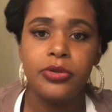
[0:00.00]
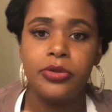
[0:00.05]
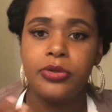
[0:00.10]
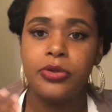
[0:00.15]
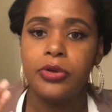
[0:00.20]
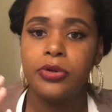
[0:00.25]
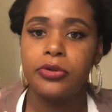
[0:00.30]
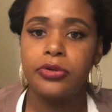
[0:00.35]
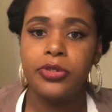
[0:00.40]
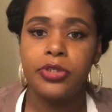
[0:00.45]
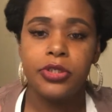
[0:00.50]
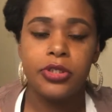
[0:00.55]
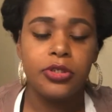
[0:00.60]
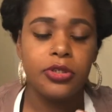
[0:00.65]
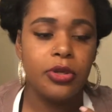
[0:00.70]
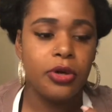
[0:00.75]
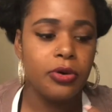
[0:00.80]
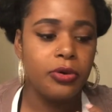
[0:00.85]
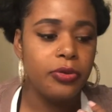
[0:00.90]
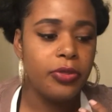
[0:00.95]
You know, you just
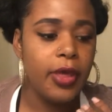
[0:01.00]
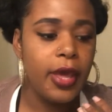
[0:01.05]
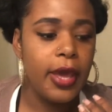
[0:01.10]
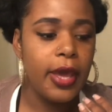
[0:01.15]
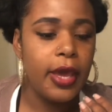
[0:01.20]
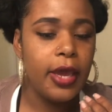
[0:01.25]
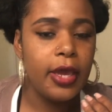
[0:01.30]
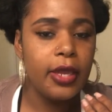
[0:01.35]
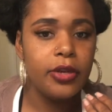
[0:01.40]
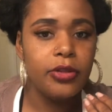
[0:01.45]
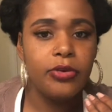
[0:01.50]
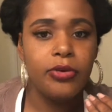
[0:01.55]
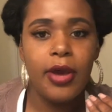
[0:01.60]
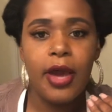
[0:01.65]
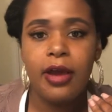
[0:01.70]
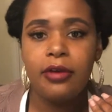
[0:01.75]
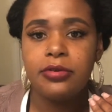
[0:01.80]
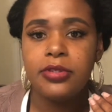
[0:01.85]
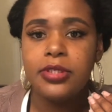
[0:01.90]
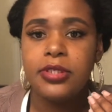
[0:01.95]
know that you
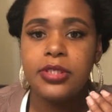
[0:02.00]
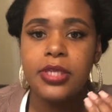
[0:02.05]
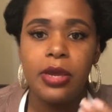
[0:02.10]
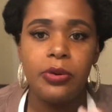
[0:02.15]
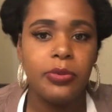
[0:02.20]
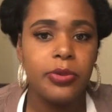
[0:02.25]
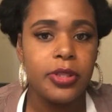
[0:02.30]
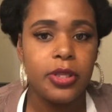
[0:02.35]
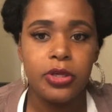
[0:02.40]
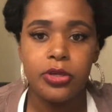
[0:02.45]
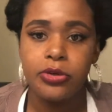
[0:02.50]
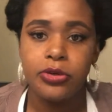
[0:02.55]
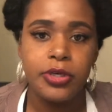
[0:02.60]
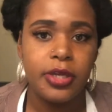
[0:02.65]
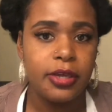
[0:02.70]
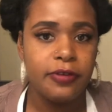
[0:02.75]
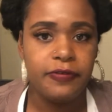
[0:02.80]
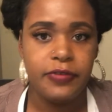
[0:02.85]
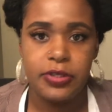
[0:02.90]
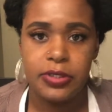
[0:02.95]
have to stay within your
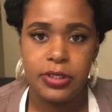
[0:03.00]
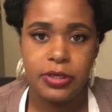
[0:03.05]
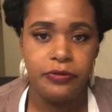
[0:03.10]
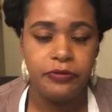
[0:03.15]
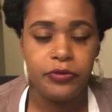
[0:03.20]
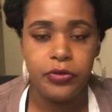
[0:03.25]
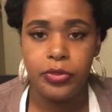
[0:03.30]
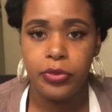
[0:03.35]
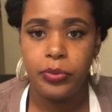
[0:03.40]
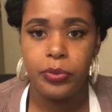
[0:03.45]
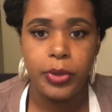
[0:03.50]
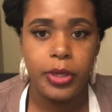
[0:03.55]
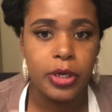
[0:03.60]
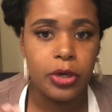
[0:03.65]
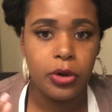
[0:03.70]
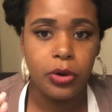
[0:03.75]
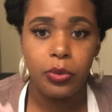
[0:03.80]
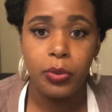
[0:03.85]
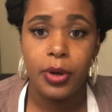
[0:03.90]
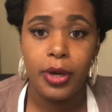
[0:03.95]
deficit for the
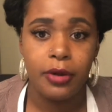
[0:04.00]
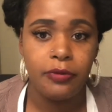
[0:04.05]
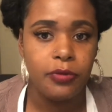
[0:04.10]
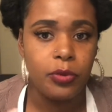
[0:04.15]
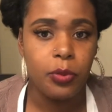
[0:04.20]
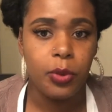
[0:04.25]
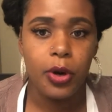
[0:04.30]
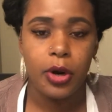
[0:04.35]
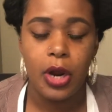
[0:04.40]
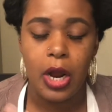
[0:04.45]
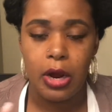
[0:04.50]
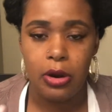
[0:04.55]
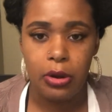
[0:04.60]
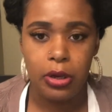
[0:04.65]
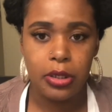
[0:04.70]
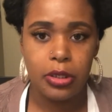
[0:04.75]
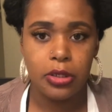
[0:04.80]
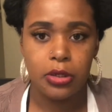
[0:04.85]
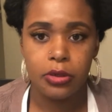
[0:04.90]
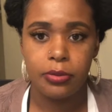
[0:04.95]
week or whatever, work out
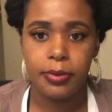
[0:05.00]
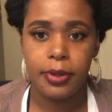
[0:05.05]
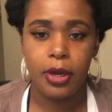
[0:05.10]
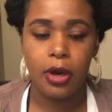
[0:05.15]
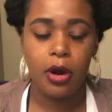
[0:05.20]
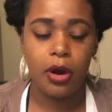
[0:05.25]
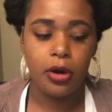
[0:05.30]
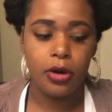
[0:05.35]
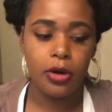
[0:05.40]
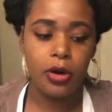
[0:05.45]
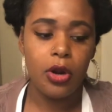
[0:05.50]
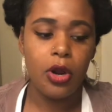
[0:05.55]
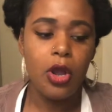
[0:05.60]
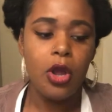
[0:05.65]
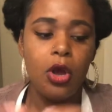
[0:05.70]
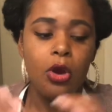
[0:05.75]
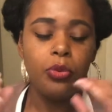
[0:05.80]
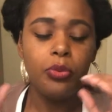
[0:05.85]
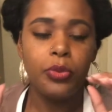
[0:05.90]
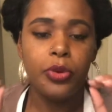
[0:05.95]
a little bit harder.
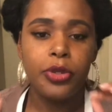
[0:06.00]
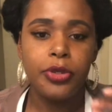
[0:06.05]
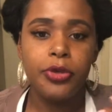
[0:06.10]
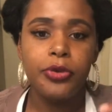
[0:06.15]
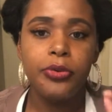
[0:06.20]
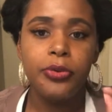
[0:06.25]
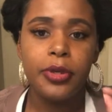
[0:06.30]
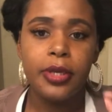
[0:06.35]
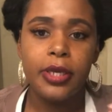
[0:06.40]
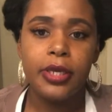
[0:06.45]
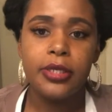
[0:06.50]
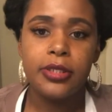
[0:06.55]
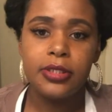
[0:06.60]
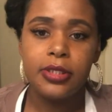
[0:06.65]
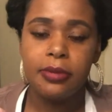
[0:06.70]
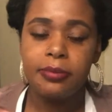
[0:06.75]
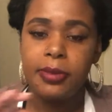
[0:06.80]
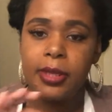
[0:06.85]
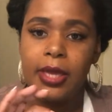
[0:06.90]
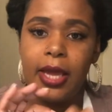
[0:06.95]
When you eat
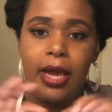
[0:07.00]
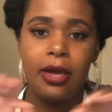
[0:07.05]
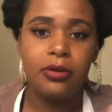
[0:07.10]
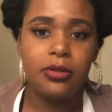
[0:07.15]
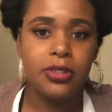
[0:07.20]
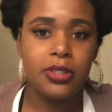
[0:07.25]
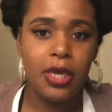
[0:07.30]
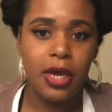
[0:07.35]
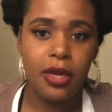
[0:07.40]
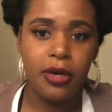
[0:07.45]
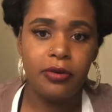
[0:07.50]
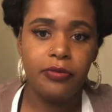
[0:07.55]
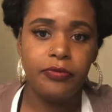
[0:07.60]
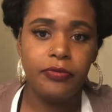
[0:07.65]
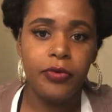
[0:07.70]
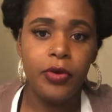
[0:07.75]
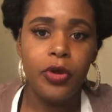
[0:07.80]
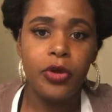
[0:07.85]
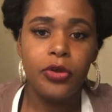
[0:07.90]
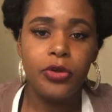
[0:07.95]
something outside
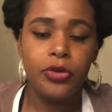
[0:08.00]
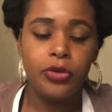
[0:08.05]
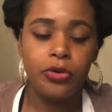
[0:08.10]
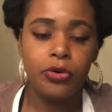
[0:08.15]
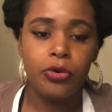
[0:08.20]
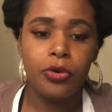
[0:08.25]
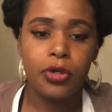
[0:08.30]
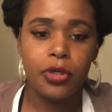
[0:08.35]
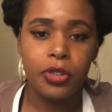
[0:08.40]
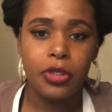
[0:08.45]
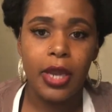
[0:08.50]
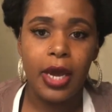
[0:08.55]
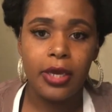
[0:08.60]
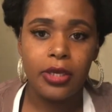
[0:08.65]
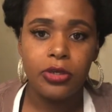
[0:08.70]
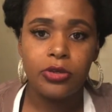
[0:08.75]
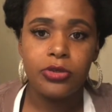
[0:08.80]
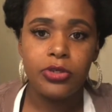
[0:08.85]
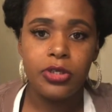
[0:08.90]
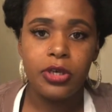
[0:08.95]
of
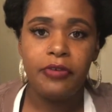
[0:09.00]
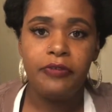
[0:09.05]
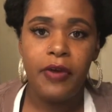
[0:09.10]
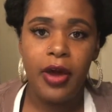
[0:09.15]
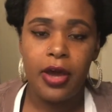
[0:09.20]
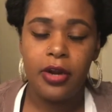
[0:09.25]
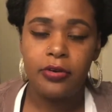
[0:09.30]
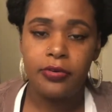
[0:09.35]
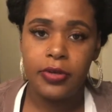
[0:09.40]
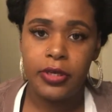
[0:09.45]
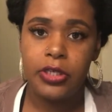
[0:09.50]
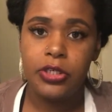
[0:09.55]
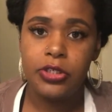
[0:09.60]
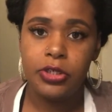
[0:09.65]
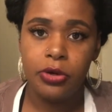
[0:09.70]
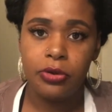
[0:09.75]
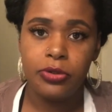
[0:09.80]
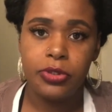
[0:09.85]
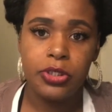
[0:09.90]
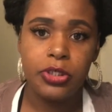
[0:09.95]
knock yourself out of
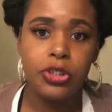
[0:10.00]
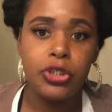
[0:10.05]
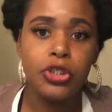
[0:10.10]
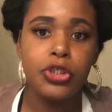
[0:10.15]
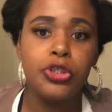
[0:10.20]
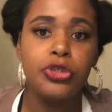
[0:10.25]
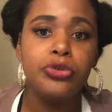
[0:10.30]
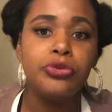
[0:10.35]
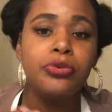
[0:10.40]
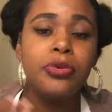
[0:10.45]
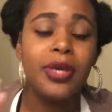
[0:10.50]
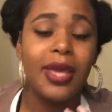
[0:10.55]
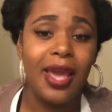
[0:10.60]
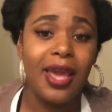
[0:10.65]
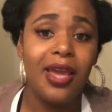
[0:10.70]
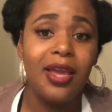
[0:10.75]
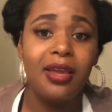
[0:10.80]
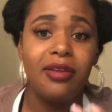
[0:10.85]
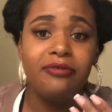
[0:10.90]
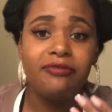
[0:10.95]
ketosis, you
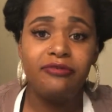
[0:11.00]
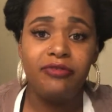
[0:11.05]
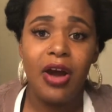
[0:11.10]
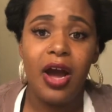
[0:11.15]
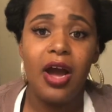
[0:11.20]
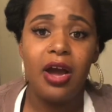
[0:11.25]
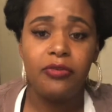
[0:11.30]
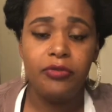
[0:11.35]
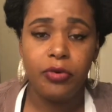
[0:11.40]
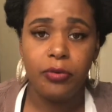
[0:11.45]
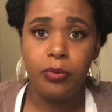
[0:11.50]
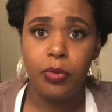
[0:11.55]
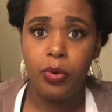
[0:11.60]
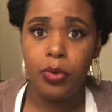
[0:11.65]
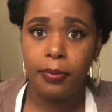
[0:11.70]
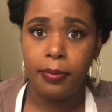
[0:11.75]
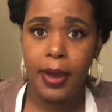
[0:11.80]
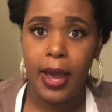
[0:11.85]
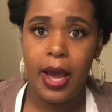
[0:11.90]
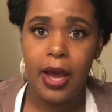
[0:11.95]
gain 5 or
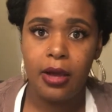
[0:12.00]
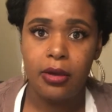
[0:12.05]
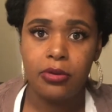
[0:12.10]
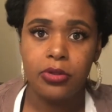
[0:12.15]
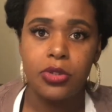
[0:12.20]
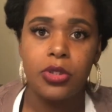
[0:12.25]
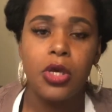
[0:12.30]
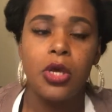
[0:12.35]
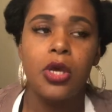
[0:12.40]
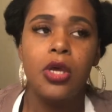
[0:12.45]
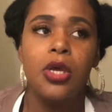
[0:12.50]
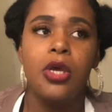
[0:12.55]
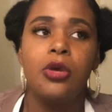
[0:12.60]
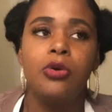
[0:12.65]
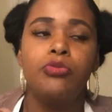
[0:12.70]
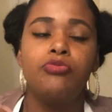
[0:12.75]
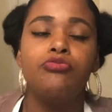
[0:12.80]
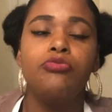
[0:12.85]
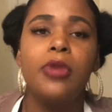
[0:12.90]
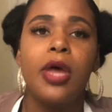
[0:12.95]
more pounds.
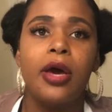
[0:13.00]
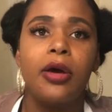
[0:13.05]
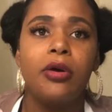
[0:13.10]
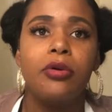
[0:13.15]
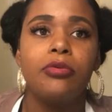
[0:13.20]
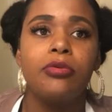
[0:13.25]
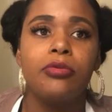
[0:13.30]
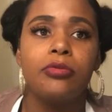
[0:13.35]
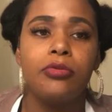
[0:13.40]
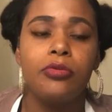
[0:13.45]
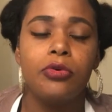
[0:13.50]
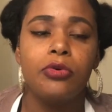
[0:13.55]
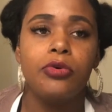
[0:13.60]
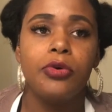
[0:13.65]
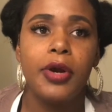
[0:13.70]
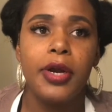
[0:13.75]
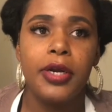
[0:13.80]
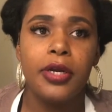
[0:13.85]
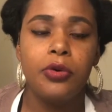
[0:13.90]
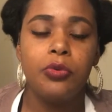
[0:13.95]
Now,
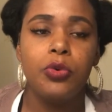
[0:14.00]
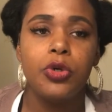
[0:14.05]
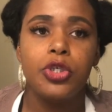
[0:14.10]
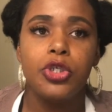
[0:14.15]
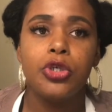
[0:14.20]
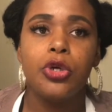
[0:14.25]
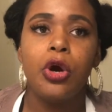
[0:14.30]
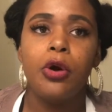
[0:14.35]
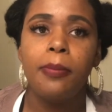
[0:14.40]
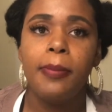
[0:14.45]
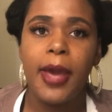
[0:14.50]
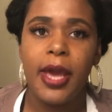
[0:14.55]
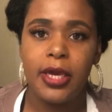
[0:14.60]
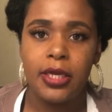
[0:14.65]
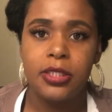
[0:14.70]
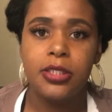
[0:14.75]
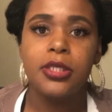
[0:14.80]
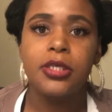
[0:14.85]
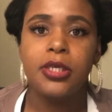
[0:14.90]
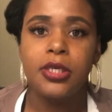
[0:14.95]
granted, once you go back
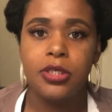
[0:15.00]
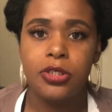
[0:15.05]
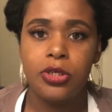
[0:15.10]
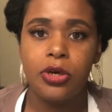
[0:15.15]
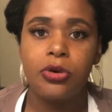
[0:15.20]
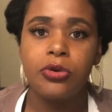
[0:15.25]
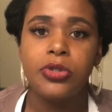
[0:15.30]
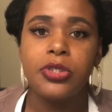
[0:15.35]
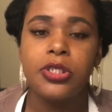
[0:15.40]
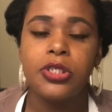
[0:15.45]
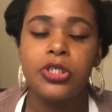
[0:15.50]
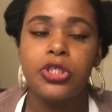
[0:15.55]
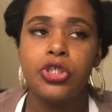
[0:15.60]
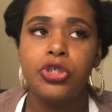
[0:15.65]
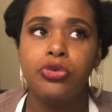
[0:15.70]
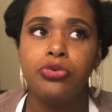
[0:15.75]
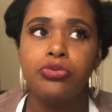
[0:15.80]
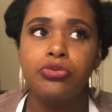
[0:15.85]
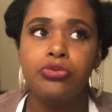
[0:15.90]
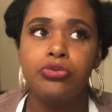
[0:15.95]
into ketosis,
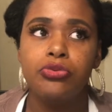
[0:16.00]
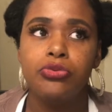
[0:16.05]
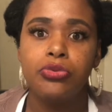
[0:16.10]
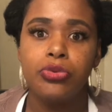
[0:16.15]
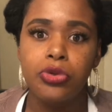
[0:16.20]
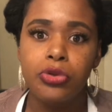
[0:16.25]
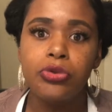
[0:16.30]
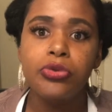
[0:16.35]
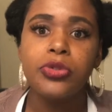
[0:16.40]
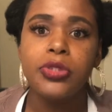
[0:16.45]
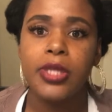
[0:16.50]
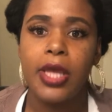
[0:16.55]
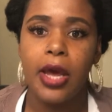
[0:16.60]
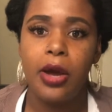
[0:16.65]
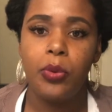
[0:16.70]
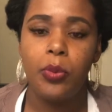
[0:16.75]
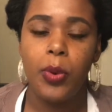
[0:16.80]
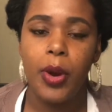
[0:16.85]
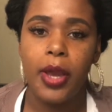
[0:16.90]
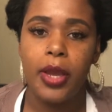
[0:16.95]
you lose
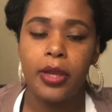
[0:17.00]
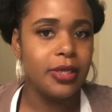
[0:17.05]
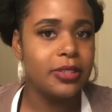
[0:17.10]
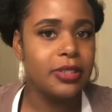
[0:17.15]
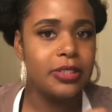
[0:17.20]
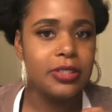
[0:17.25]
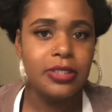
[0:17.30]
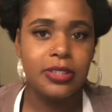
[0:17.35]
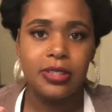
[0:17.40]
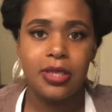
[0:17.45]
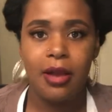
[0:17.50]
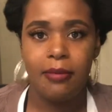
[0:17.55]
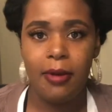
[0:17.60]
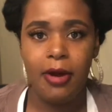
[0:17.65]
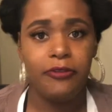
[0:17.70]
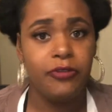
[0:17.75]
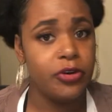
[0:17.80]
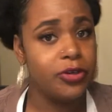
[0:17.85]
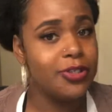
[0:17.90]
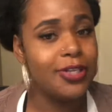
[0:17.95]
that weight. This is not
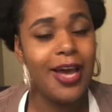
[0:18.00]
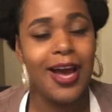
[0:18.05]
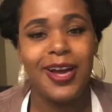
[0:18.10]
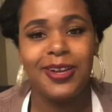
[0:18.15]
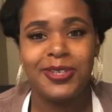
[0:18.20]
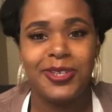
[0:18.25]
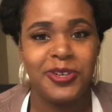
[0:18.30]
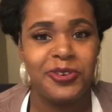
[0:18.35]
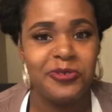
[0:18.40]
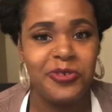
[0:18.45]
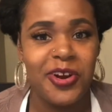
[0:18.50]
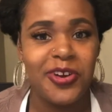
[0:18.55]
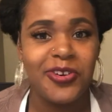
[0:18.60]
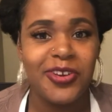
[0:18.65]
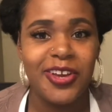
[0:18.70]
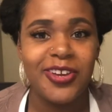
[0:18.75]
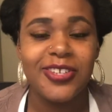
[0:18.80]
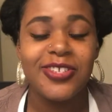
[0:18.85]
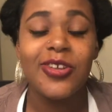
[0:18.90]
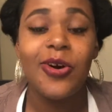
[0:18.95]
my first time to the
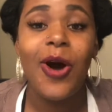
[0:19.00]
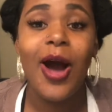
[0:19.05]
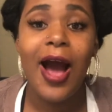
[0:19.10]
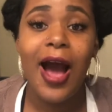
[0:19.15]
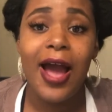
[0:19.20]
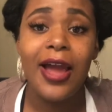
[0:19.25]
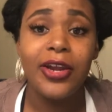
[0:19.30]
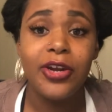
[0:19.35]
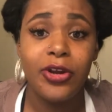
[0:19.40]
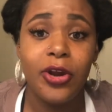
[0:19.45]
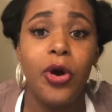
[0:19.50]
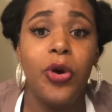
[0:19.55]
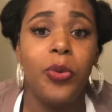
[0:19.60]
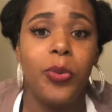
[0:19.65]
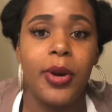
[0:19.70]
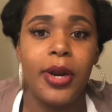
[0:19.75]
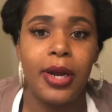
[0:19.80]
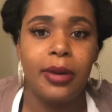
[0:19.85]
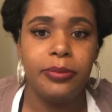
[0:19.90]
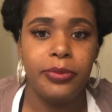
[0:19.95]
rodeo, so I know
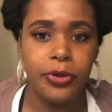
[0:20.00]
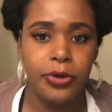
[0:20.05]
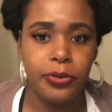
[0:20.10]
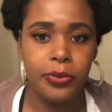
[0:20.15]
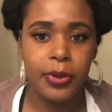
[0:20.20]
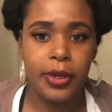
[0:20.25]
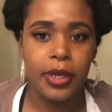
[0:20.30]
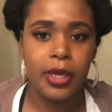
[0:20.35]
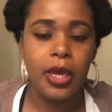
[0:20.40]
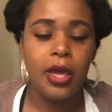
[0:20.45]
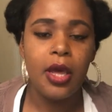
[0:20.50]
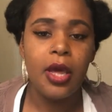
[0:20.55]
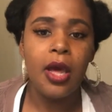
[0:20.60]
what I'm doing.